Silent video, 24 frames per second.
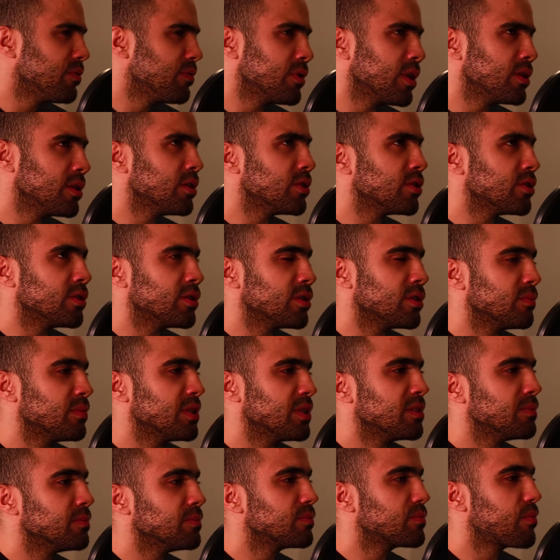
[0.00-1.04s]
that's not
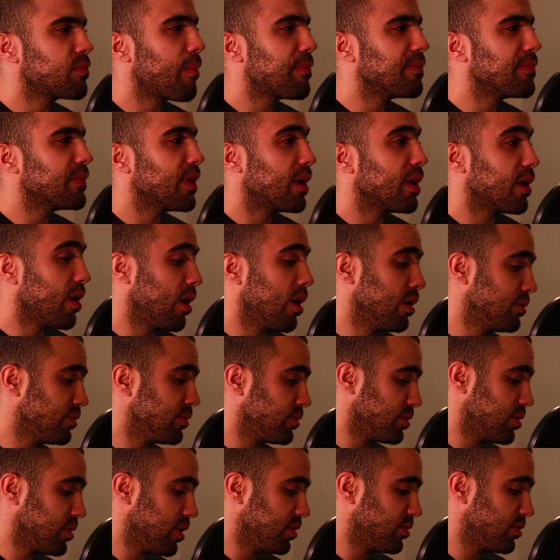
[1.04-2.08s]
bad. Honestly,
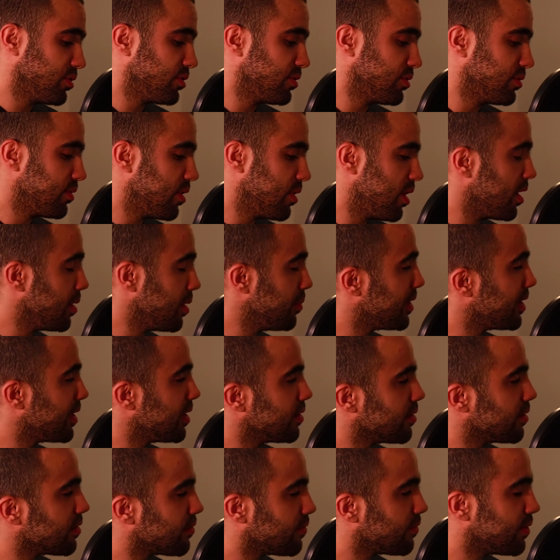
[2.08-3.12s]
anybody in
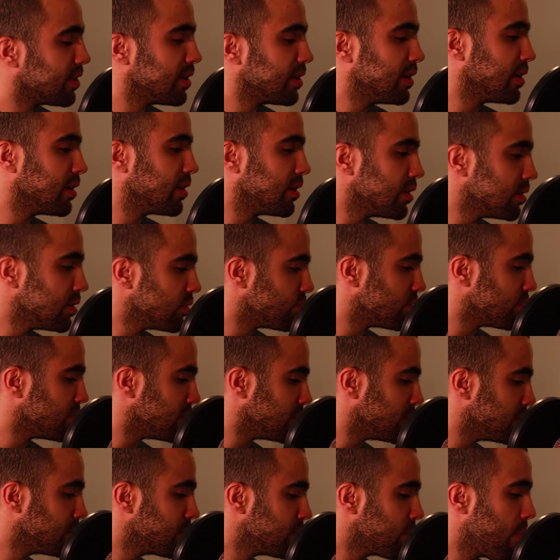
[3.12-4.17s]
this fucking country, man,